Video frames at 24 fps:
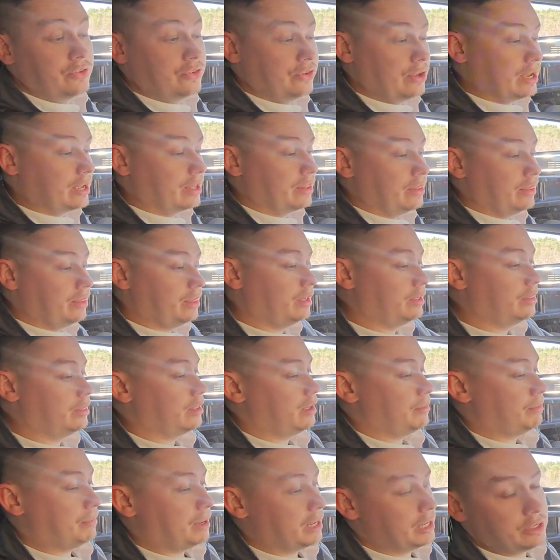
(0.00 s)
second thing
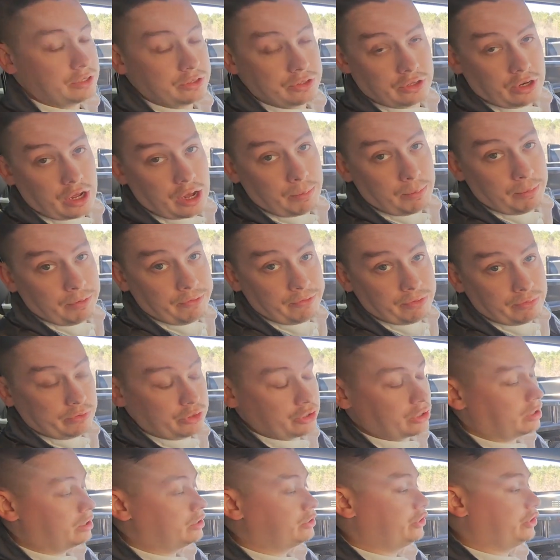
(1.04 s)
that might stop it from
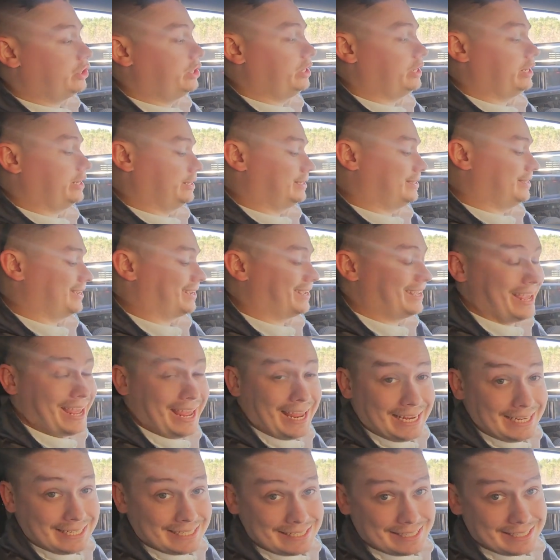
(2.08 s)
charging is the
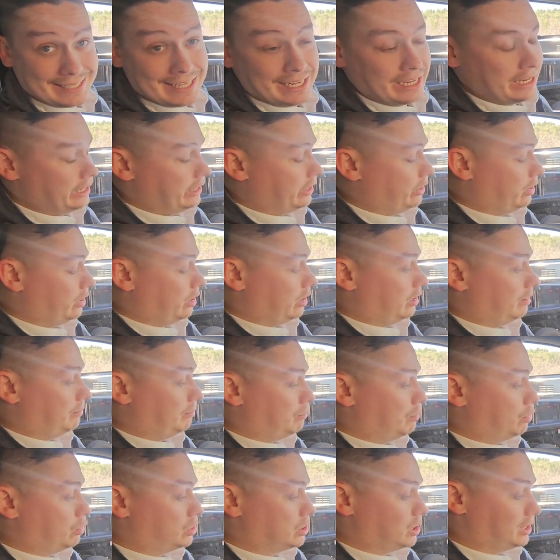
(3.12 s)
case,
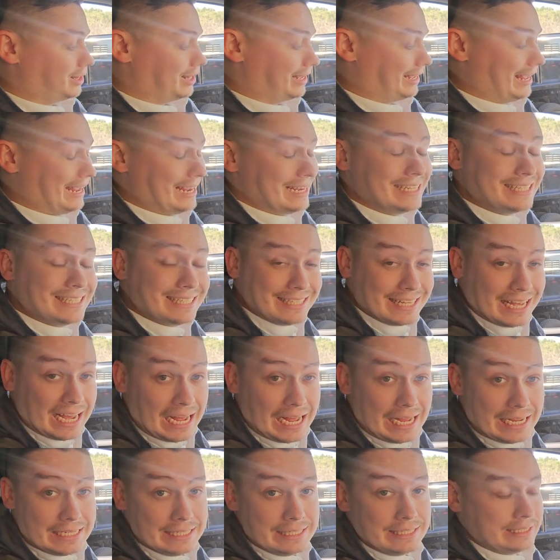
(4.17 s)
mostly the case
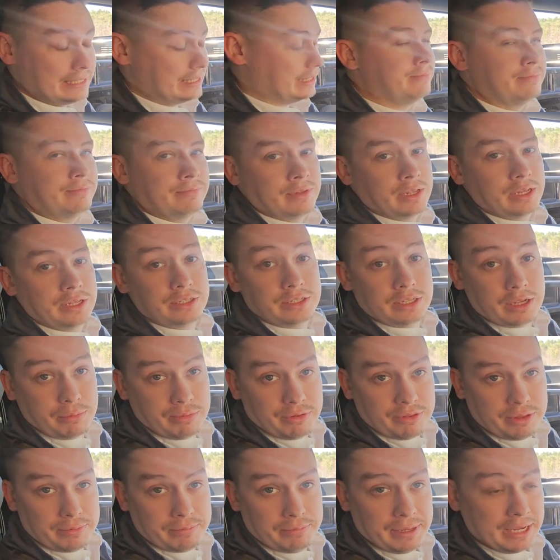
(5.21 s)
size. Some
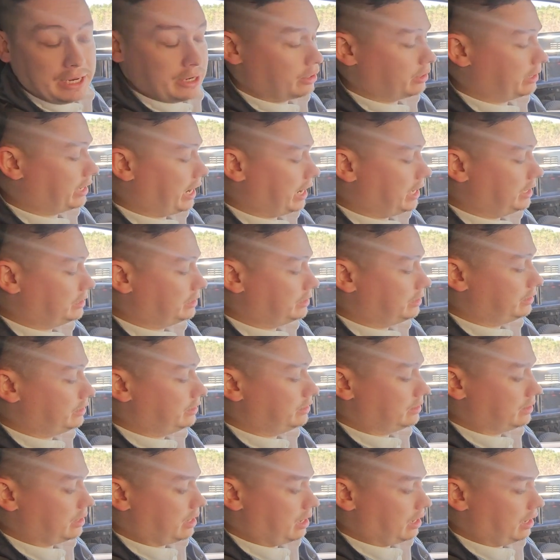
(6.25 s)
of the bigger
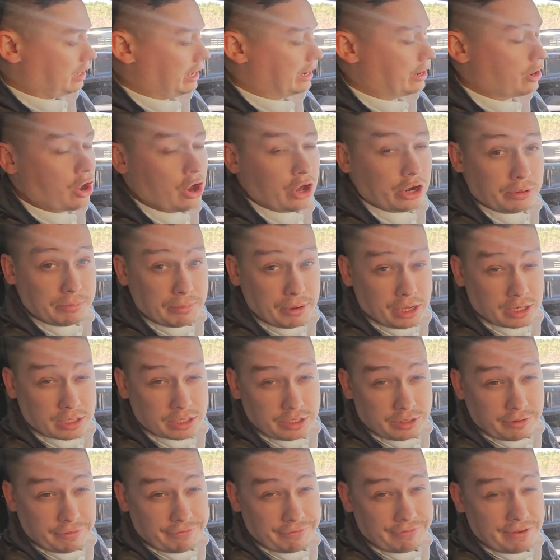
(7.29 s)
cases like OtterBox
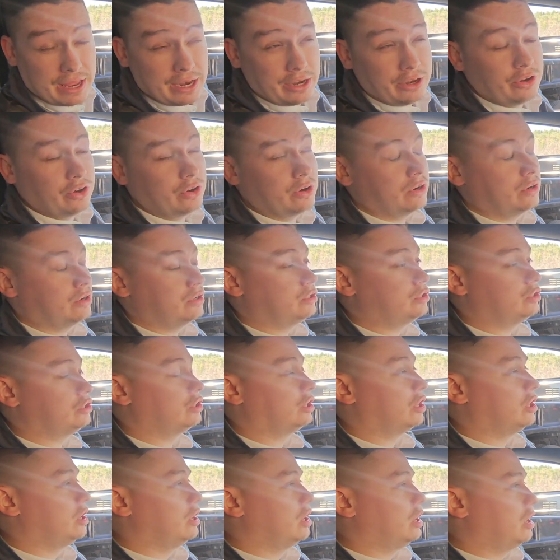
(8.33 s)
Defenders,
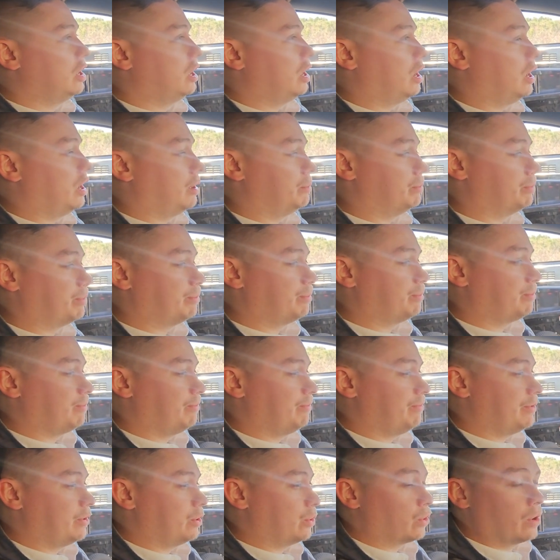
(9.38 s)

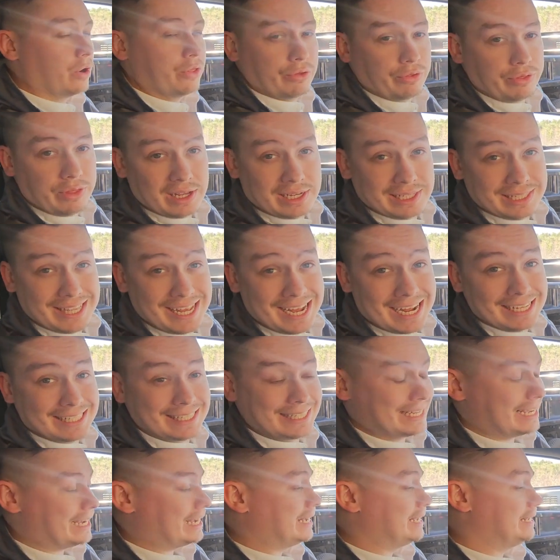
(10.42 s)
or other things that
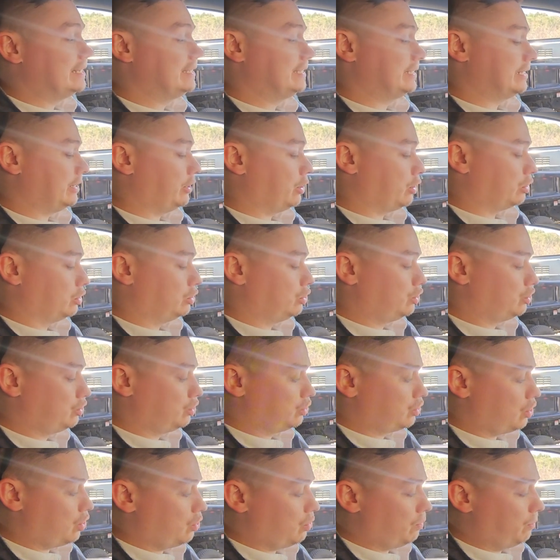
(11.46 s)
size are
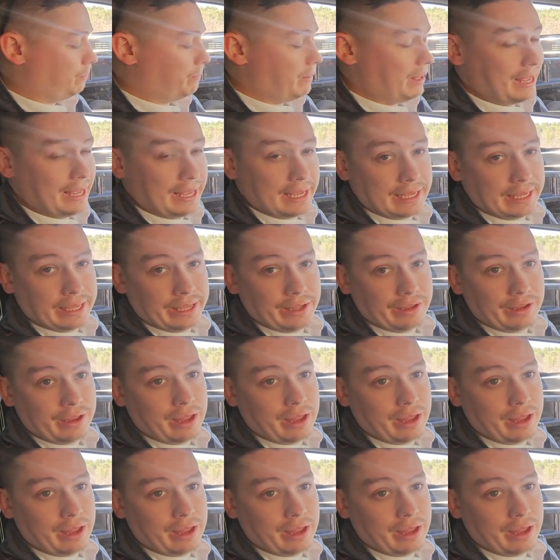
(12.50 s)
so big